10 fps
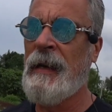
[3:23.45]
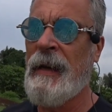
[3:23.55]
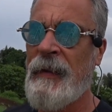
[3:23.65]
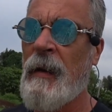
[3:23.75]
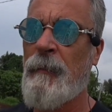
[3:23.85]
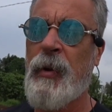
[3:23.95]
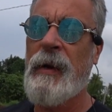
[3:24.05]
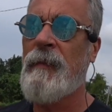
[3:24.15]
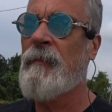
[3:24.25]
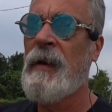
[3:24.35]
and they'll put
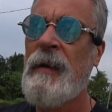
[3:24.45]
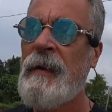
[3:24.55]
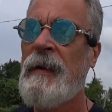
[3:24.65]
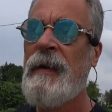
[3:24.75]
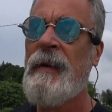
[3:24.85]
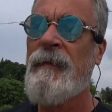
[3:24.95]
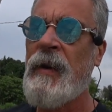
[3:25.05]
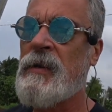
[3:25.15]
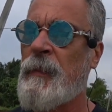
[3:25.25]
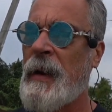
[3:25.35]
it in
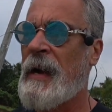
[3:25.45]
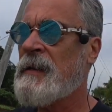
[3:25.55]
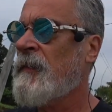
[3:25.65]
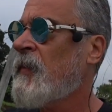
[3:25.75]
freezer packs